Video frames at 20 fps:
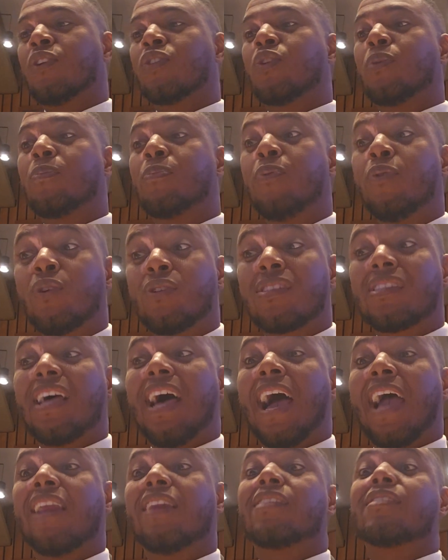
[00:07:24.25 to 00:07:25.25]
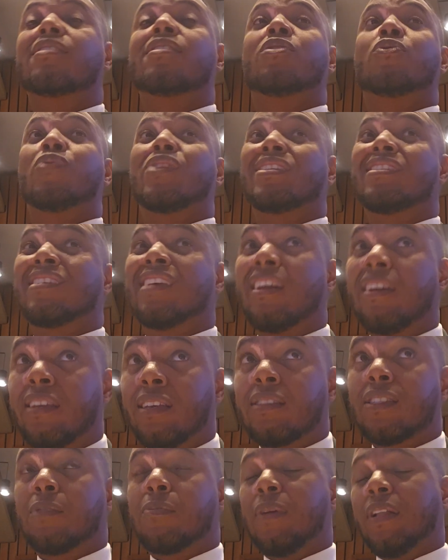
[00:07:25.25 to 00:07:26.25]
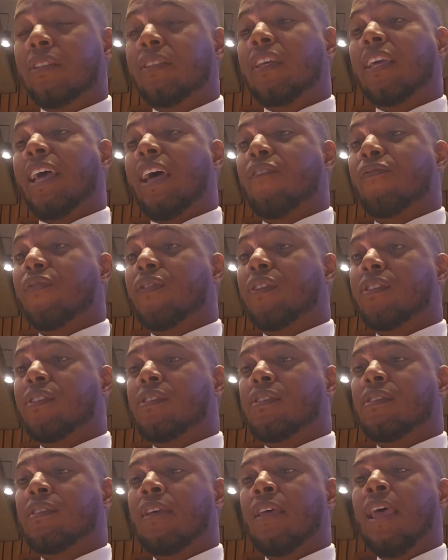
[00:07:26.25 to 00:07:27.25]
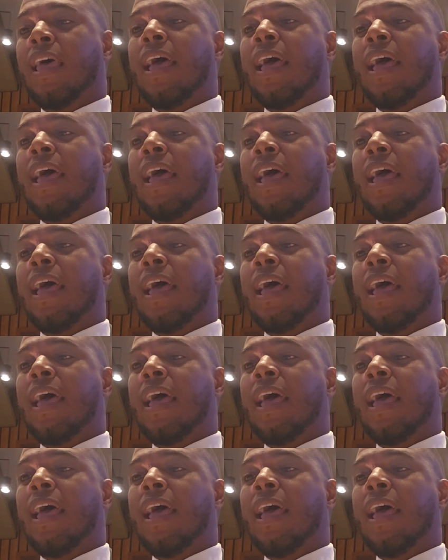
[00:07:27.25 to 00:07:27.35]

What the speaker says: to boost islands' resilience building efforts,